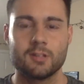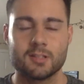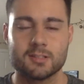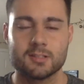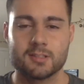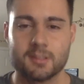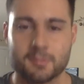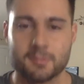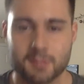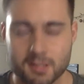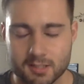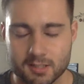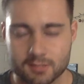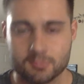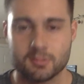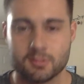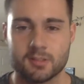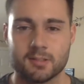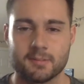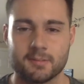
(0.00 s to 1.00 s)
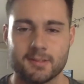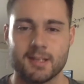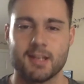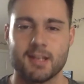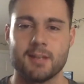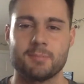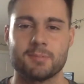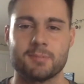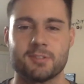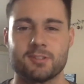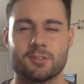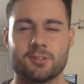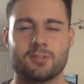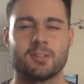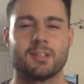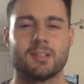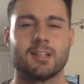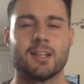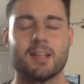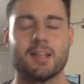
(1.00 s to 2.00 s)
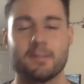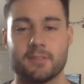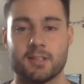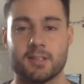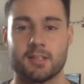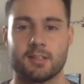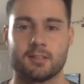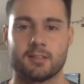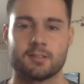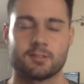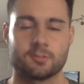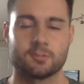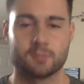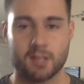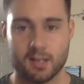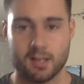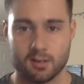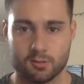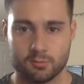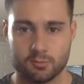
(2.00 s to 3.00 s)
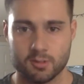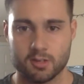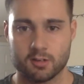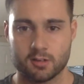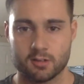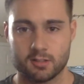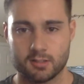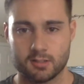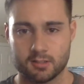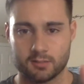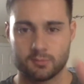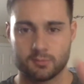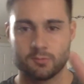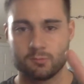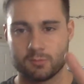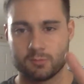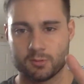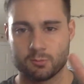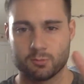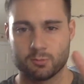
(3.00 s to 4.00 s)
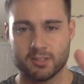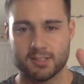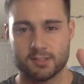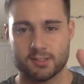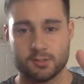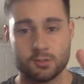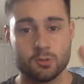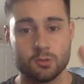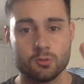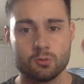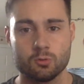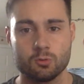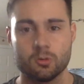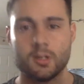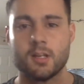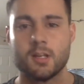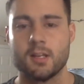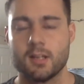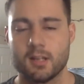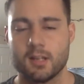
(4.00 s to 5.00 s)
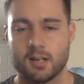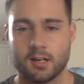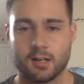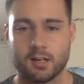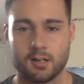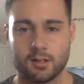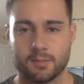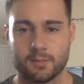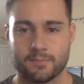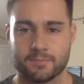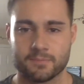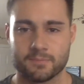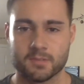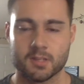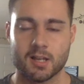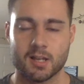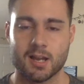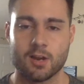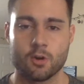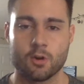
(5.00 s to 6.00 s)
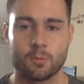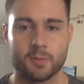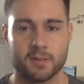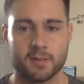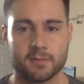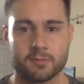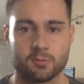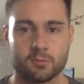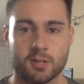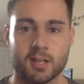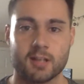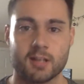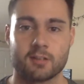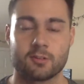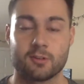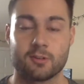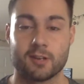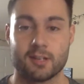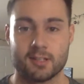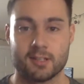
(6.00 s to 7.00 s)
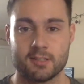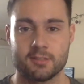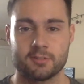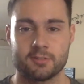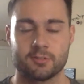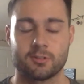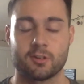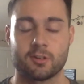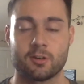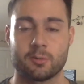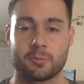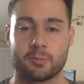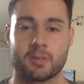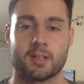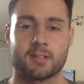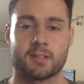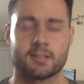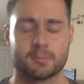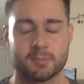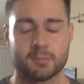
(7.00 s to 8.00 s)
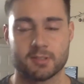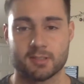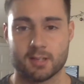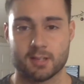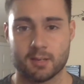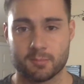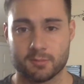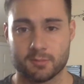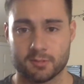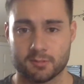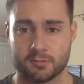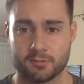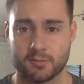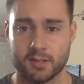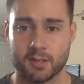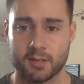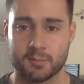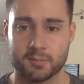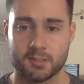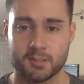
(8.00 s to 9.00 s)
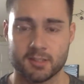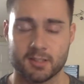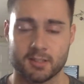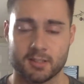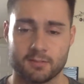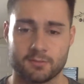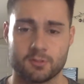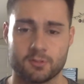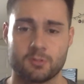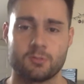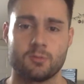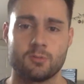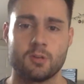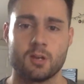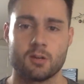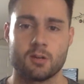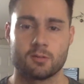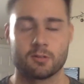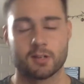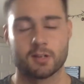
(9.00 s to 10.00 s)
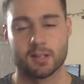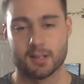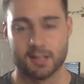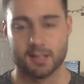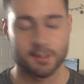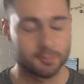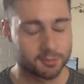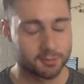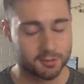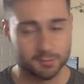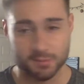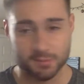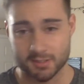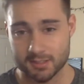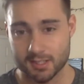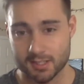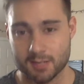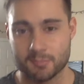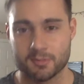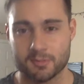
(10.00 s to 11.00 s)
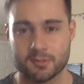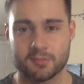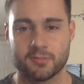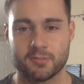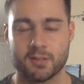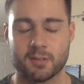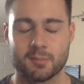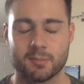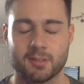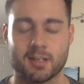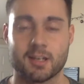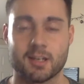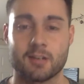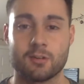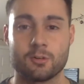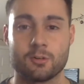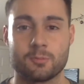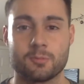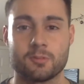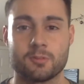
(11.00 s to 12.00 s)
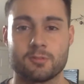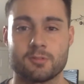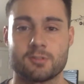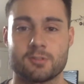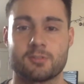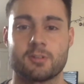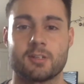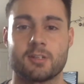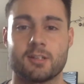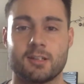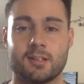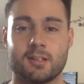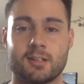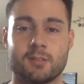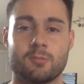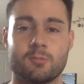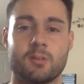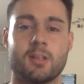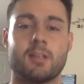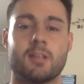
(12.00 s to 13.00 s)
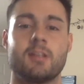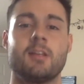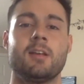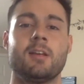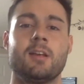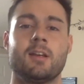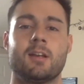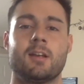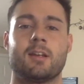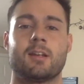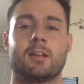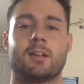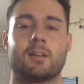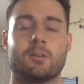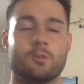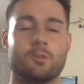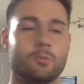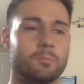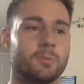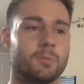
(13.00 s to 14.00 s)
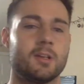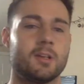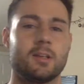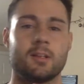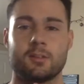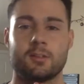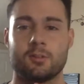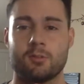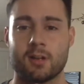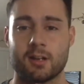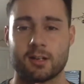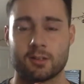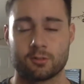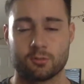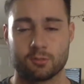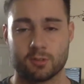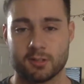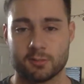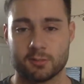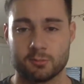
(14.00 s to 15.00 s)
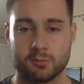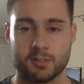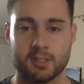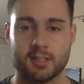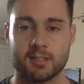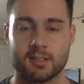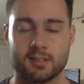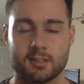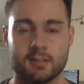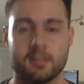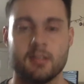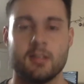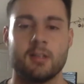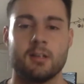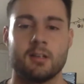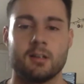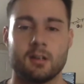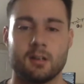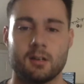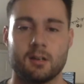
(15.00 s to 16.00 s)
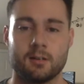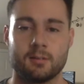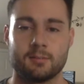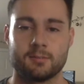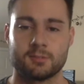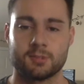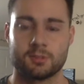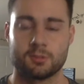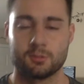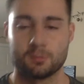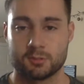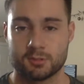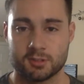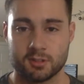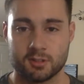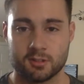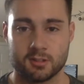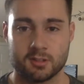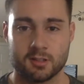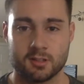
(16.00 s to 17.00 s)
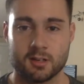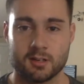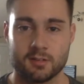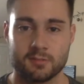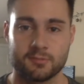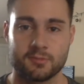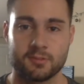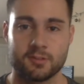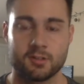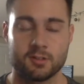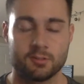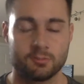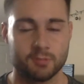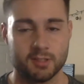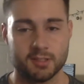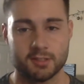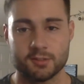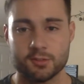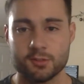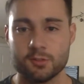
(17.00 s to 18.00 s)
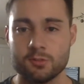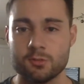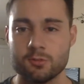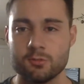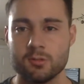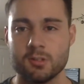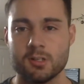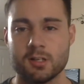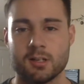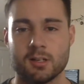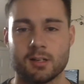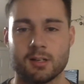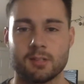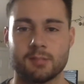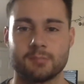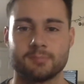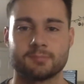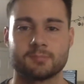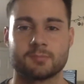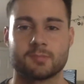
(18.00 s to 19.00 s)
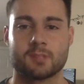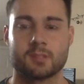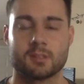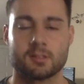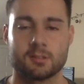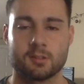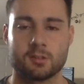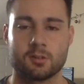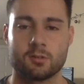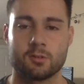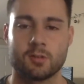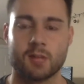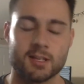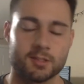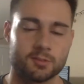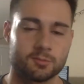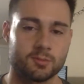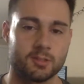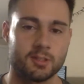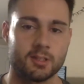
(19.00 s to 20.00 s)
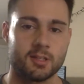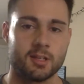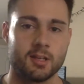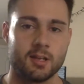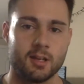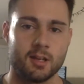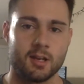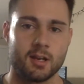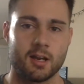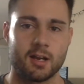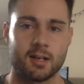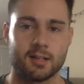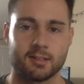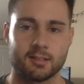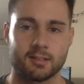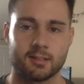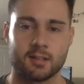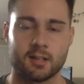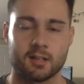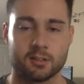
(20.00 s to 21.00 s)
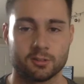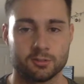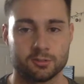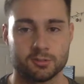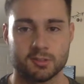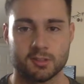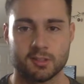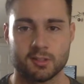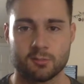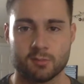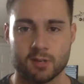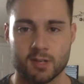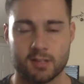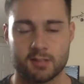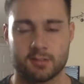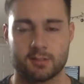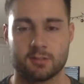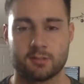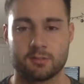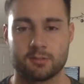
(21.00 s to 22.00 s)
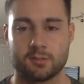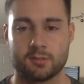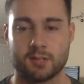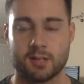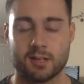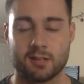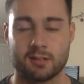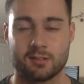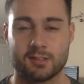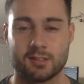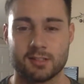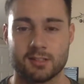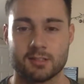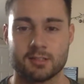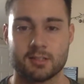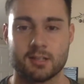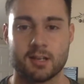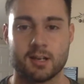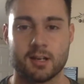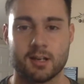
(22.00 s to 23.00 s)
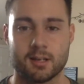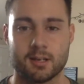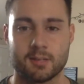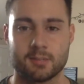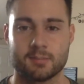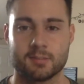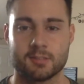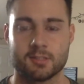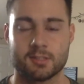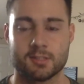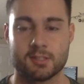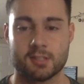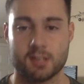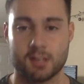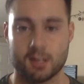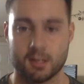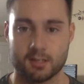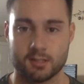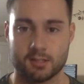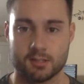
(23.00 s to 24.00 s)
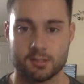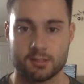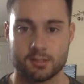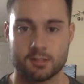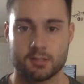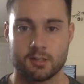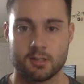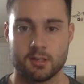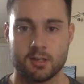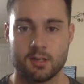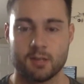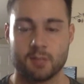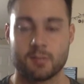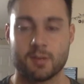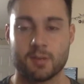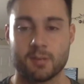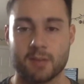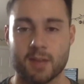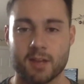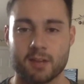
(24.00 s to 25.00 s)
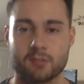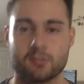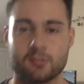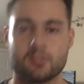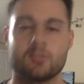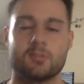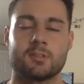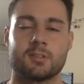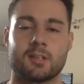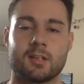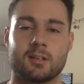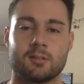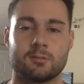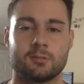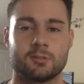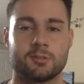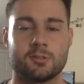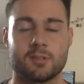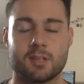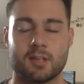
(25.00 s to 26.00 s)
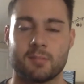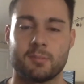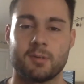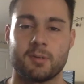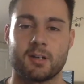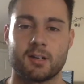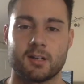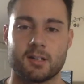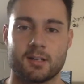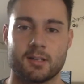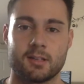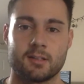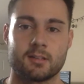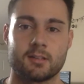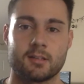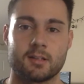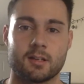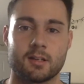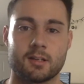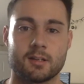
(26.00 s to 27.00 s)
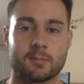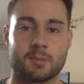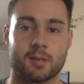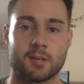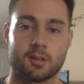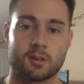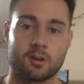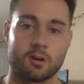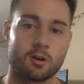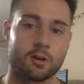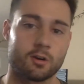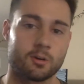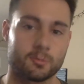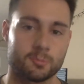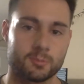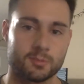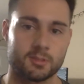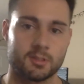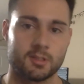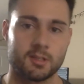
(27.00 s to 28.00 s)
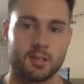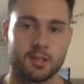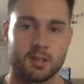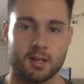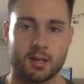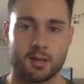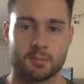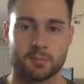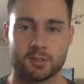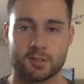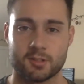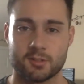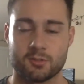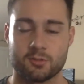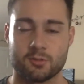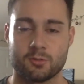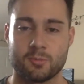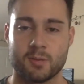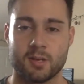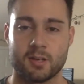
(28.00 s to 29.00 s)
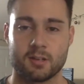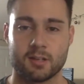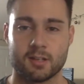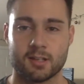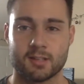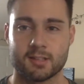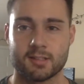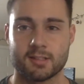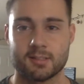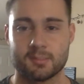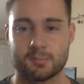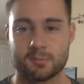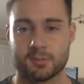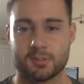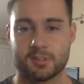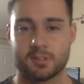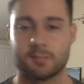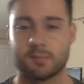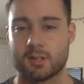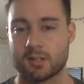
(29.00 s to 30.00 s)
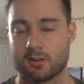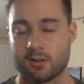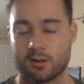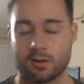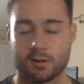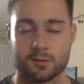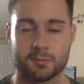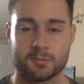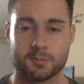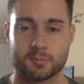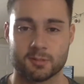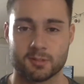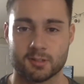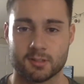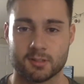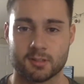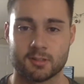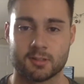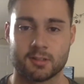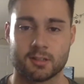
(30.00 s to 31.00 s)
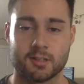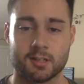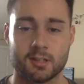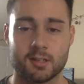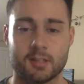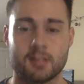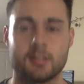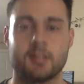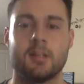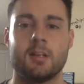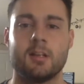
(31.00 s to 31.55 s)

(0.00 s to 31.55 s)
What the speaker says: is up, guys? Welcome to episode 11. So now we are done with week 2. I hope everyone had a great Easter. I hope you got to spend time with your family. And if you were not able to spend time with your family, I hope you enjoyed it anyway. And I hope you had a great weekend. So starting off week 2. So last week I did not lose any weight. So now it is time to change my macros. And I will do that by cutting my carbs. I'm going to do about like 10% of my carbs I'm going to cut.